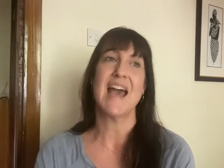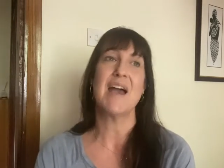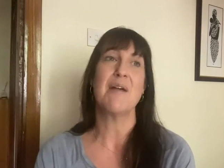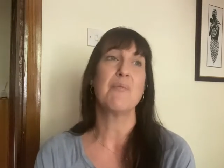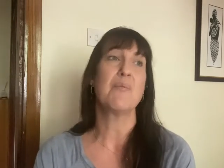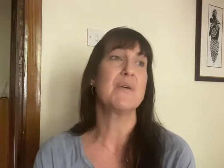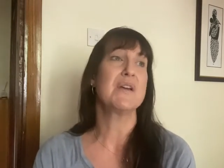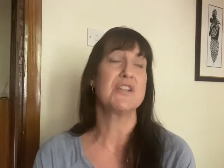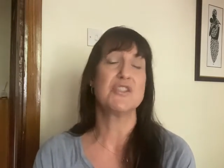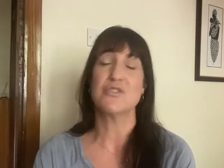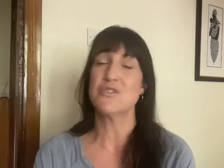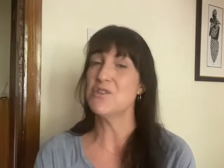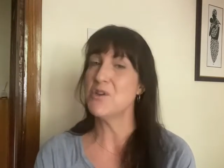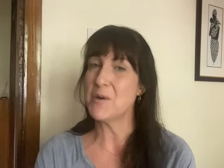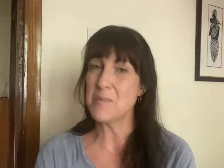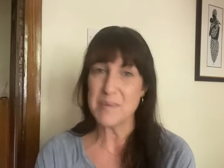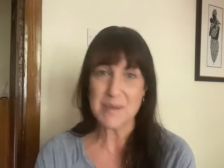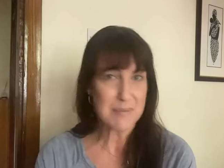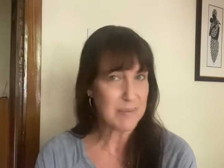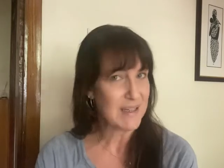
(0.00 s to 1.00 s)
and we should
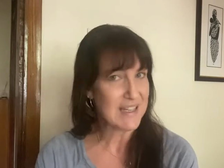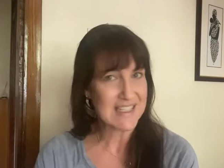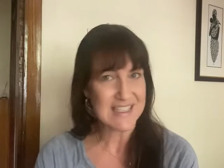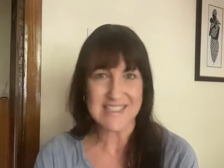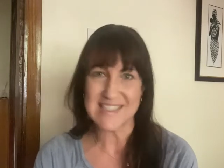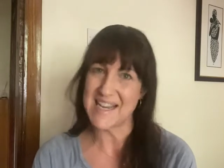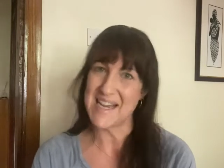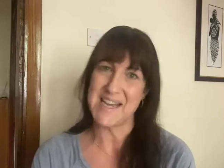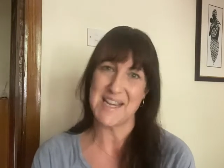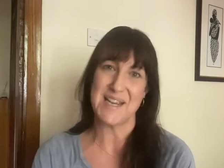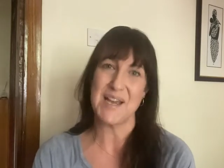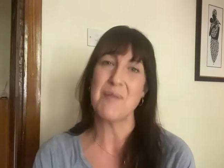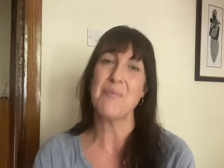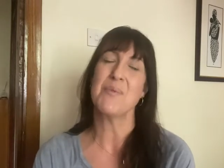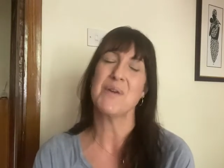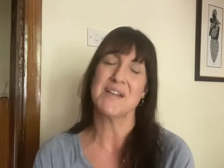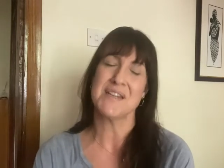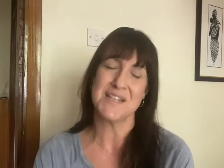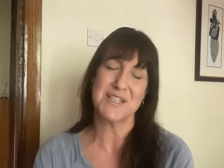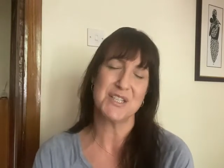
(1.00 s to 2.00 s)
not be blasé and
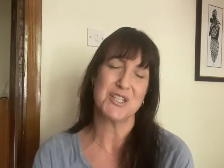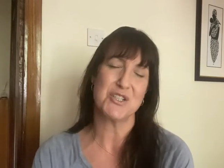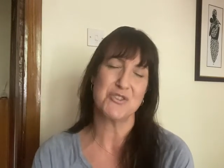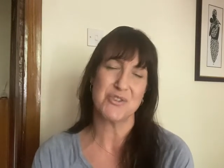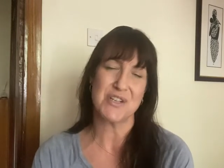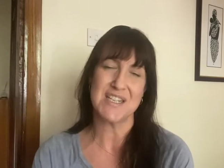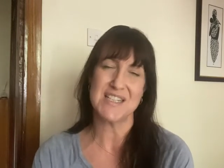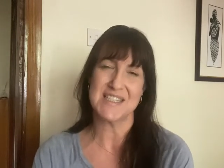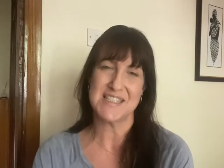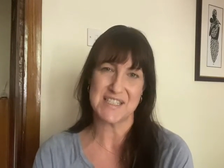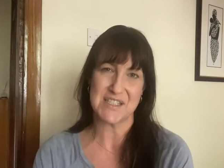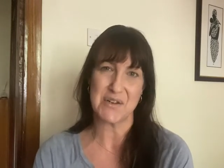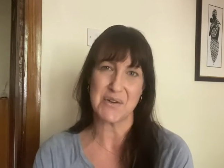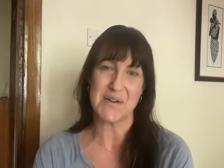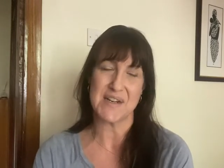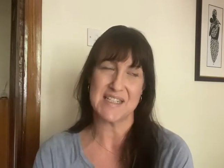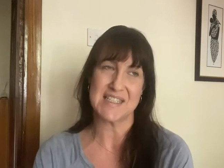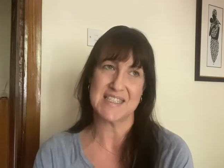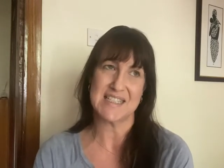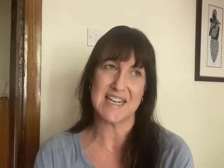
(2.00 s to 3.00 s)
we need to treat it
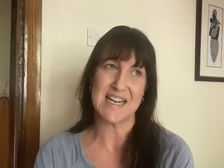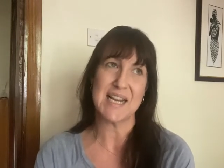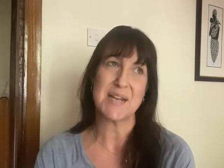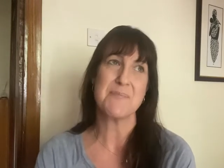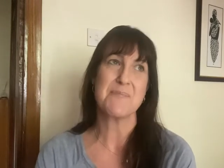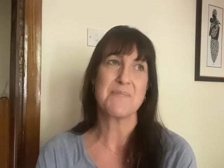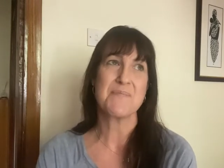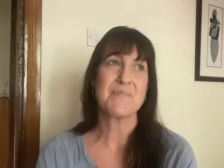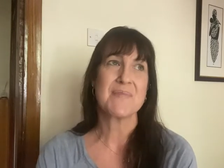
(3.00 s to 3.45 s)
seriously.